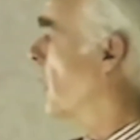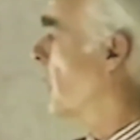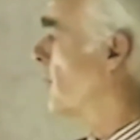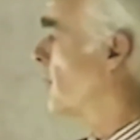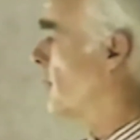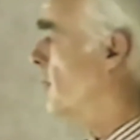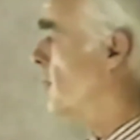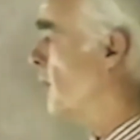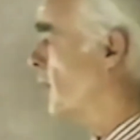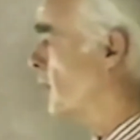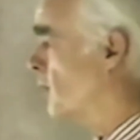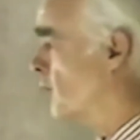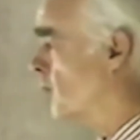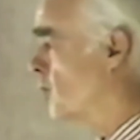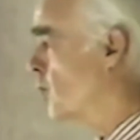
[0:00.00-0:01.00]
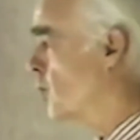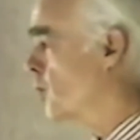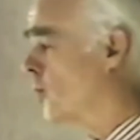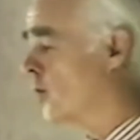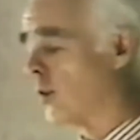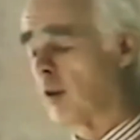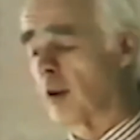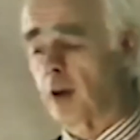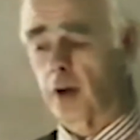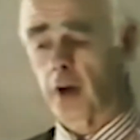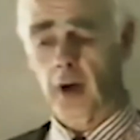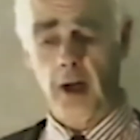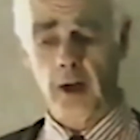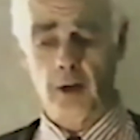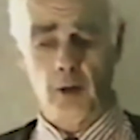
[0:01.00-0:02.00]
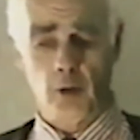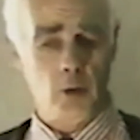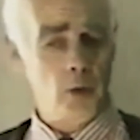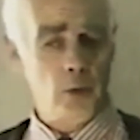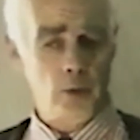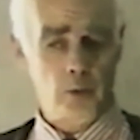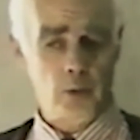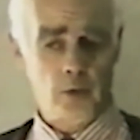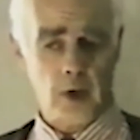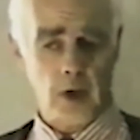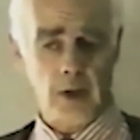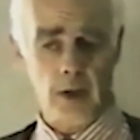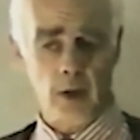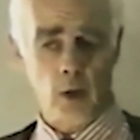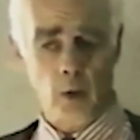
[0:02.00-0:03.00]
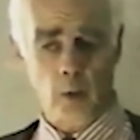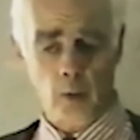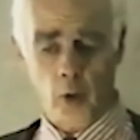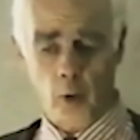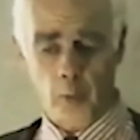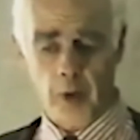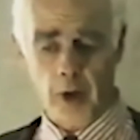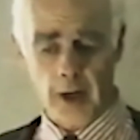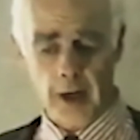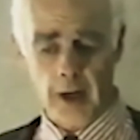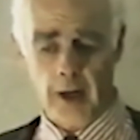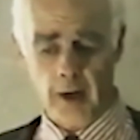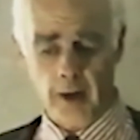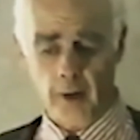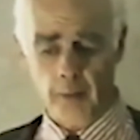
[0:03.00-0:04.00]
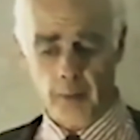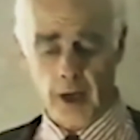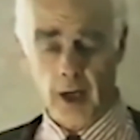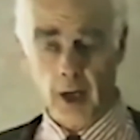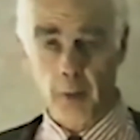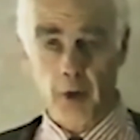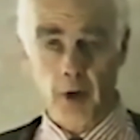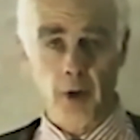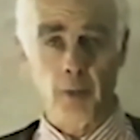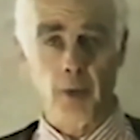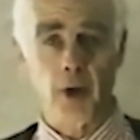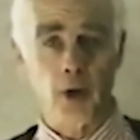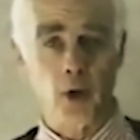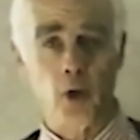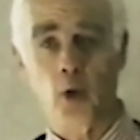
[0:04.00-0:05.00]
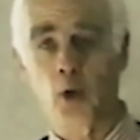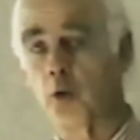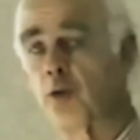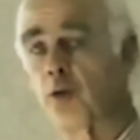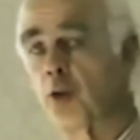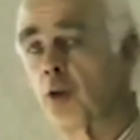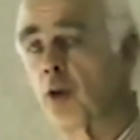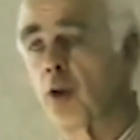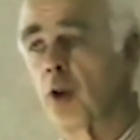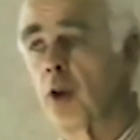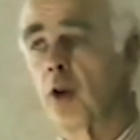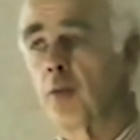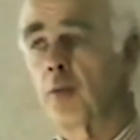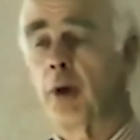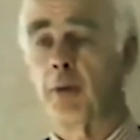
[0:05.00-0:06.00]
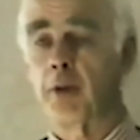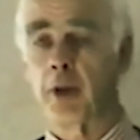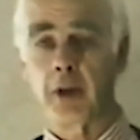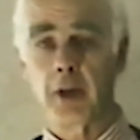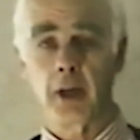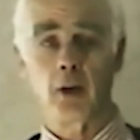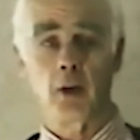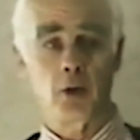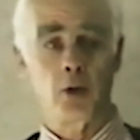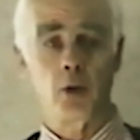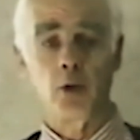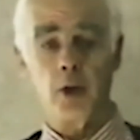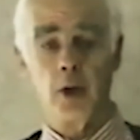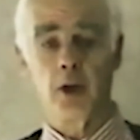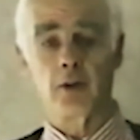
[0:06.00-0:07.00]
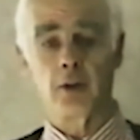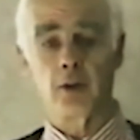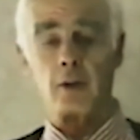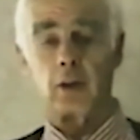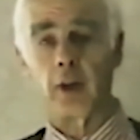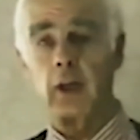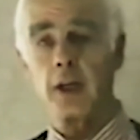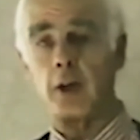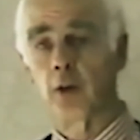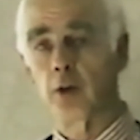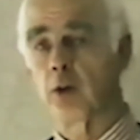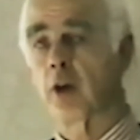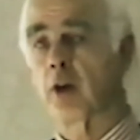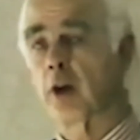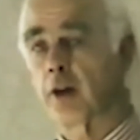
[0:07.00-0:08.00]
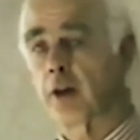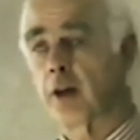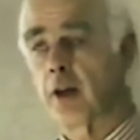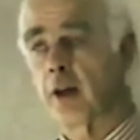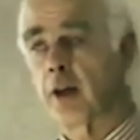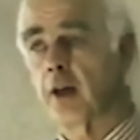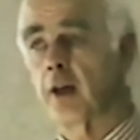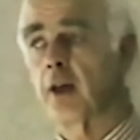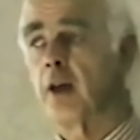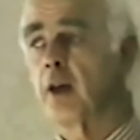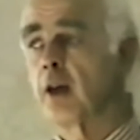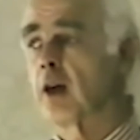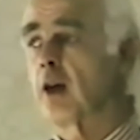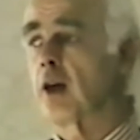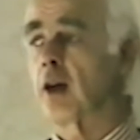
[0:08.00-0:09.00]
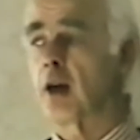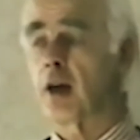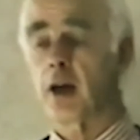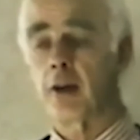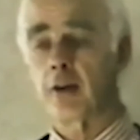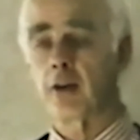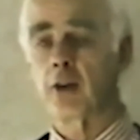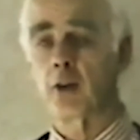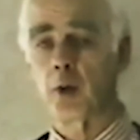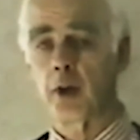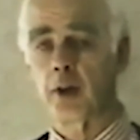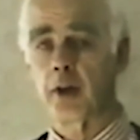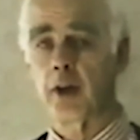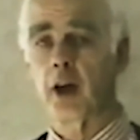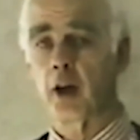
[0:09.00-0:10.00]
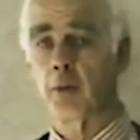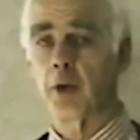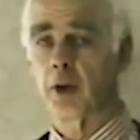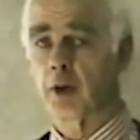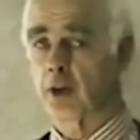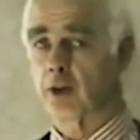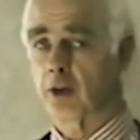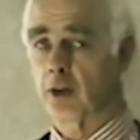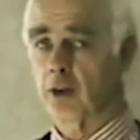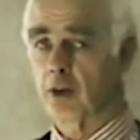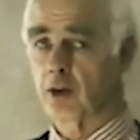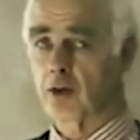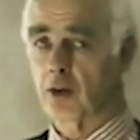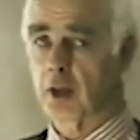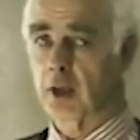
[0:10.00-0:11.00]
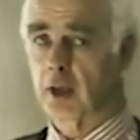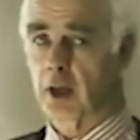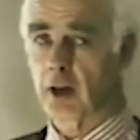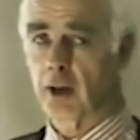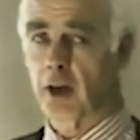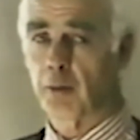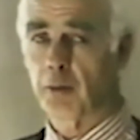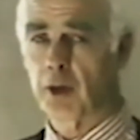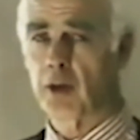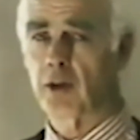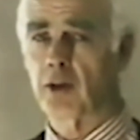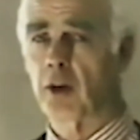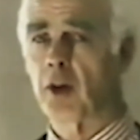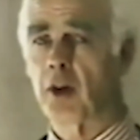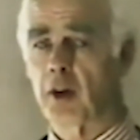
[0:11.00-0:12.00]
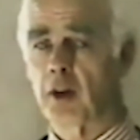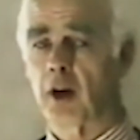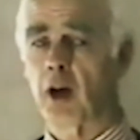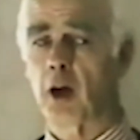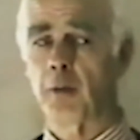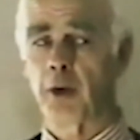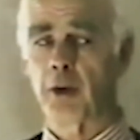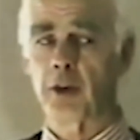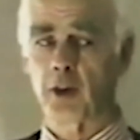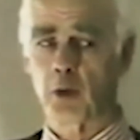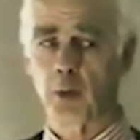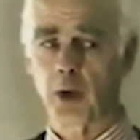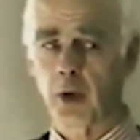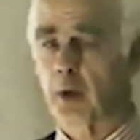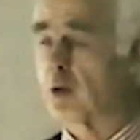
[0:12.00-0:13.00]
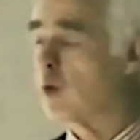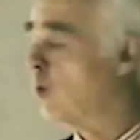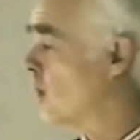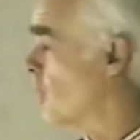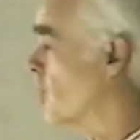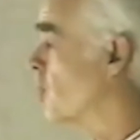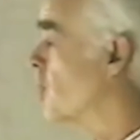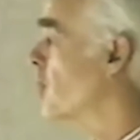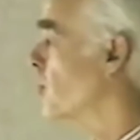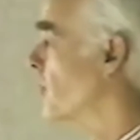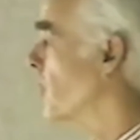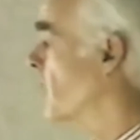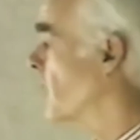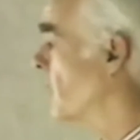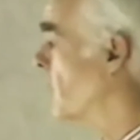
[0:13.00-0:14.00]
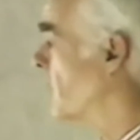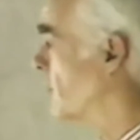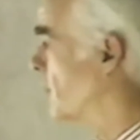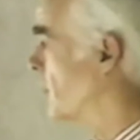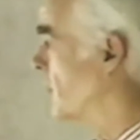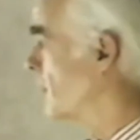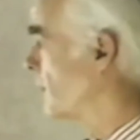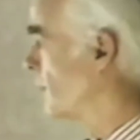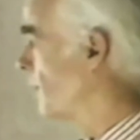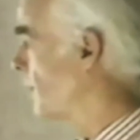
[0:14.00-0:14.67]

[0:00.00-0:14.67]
And in fact, the student had to study or play, pluck upon a monochord for maybe a year or 2 years until he could hear 120 harmonics on the string. Now that means the harmonics were going to an extremely high level.